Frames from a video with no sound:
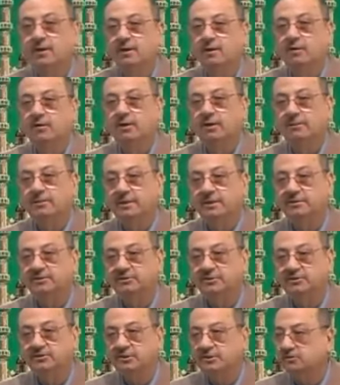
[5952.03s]
Okay, brothers and
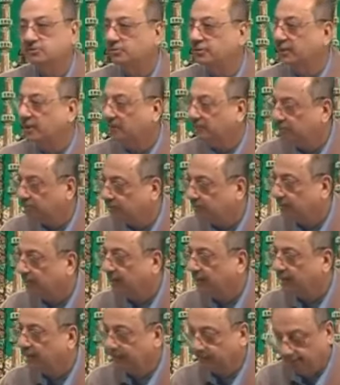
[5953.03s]
sisters, we come to
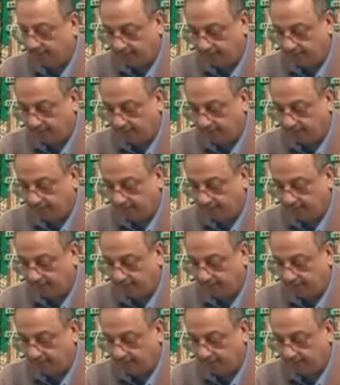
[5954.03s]
Tamarin.